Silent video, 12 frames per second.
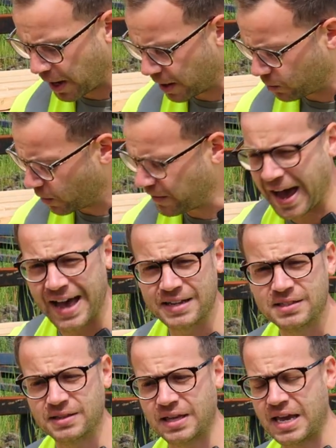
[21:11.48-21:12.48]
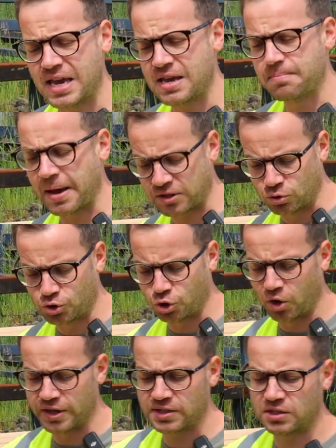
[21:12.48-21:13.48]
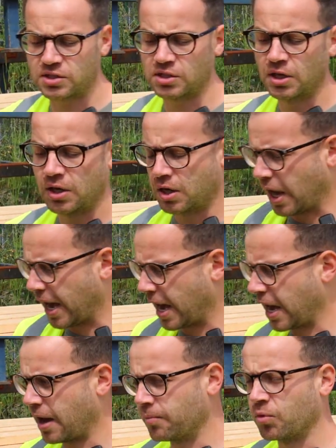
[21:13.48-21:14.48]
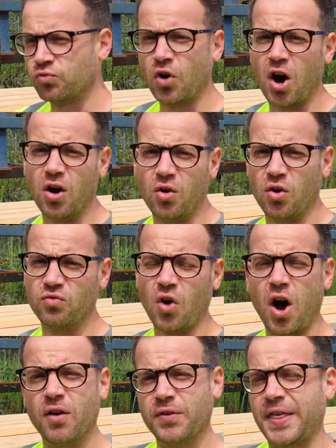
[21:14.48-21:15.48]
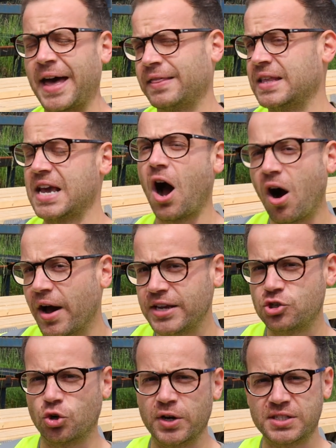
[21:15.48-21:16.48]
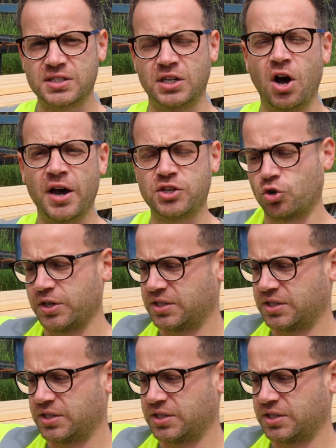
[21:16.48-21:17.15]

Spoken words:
we've had the metal joists rather than the eye joists. An eye joist is